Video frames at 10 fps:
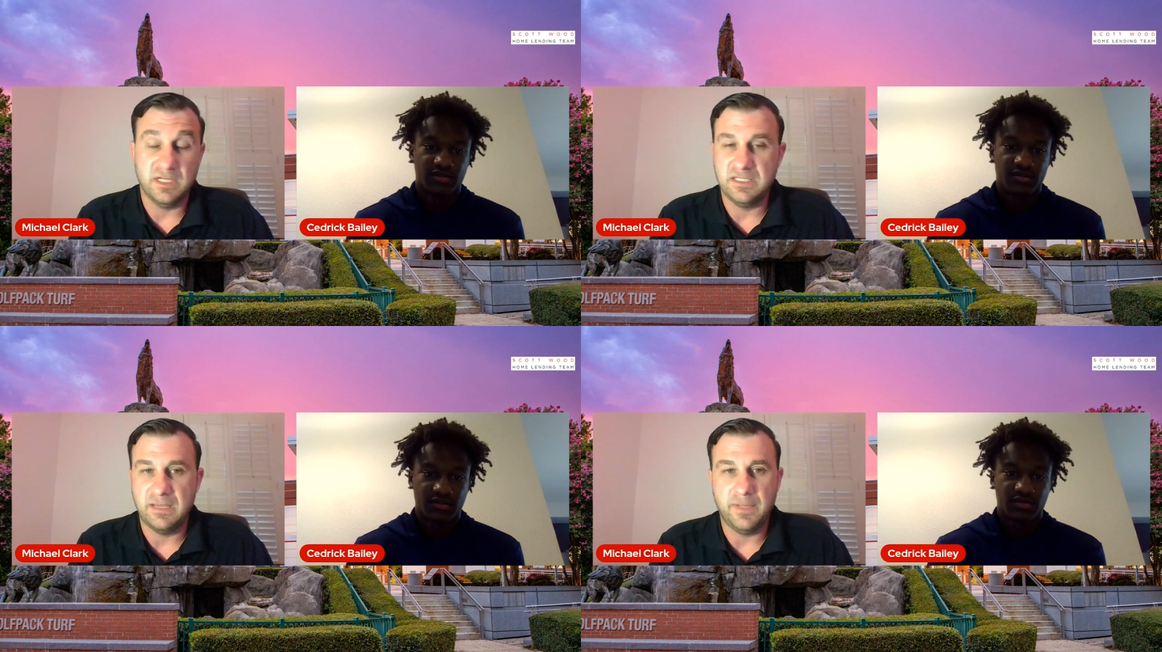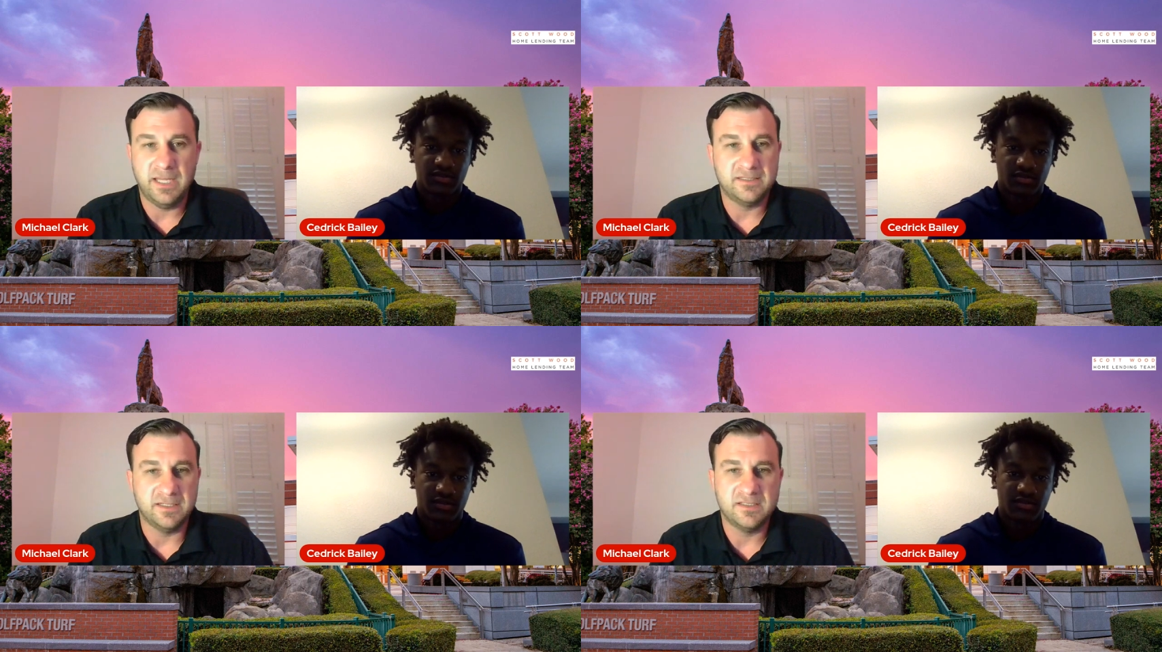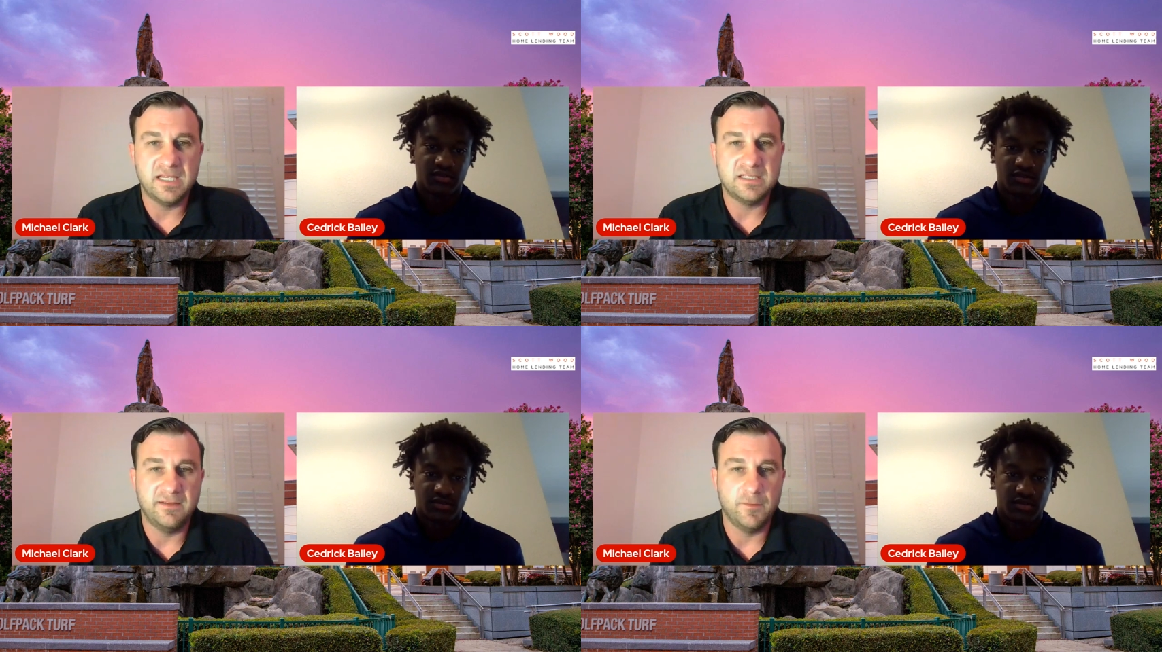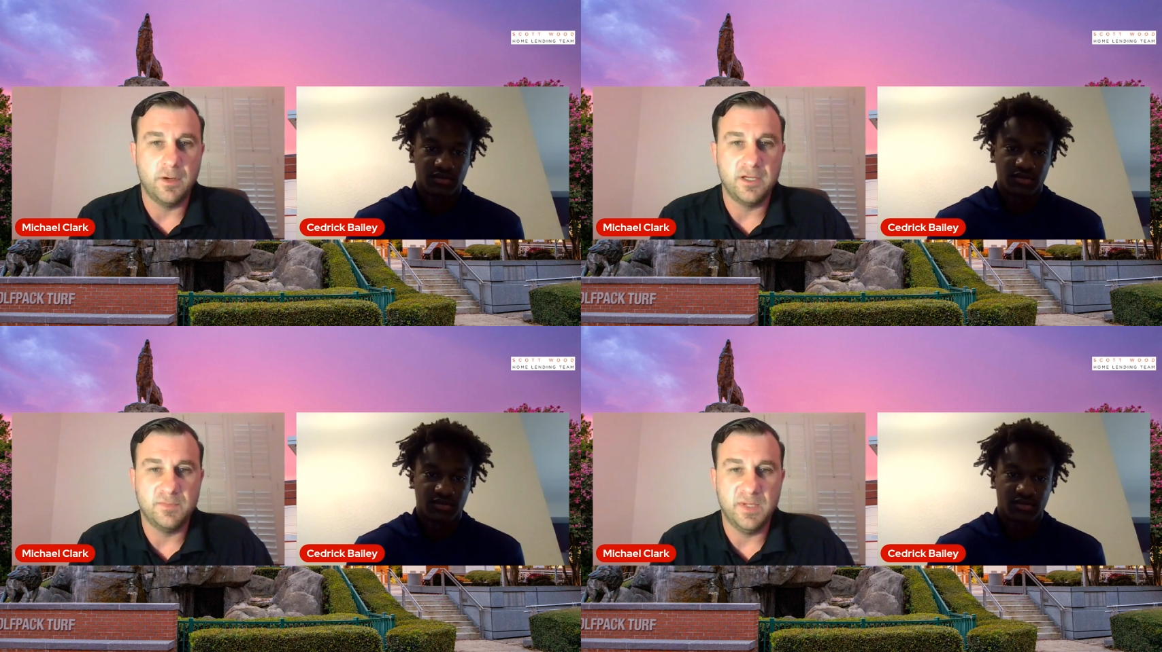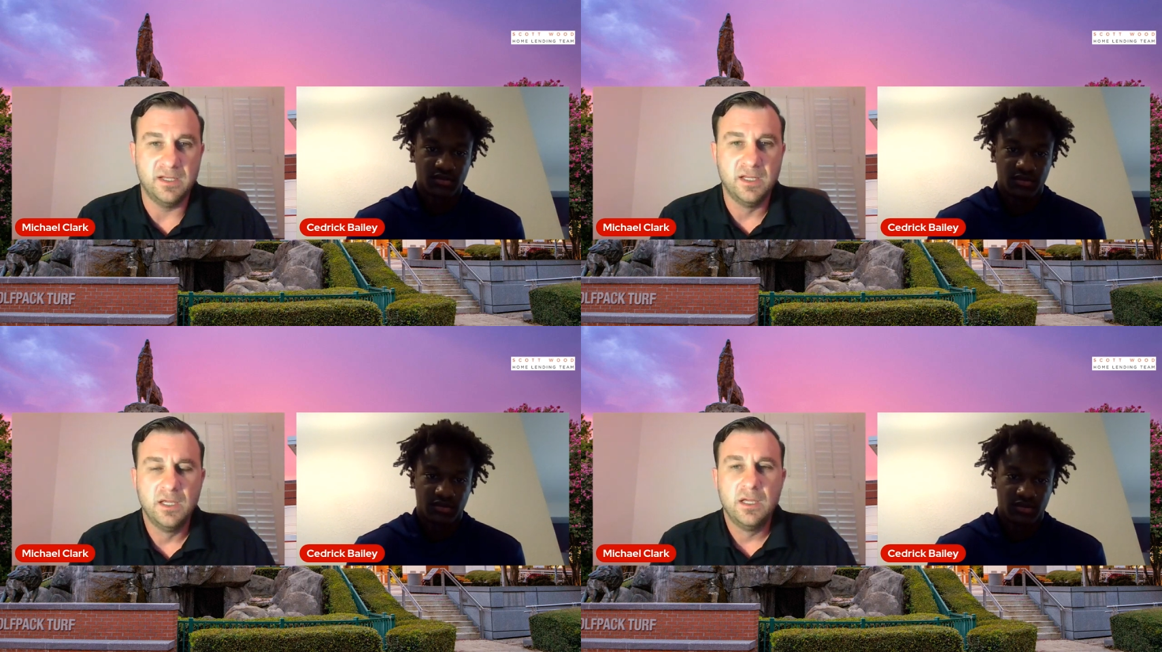Speaker 1: and he's had bad success everywhere he's been.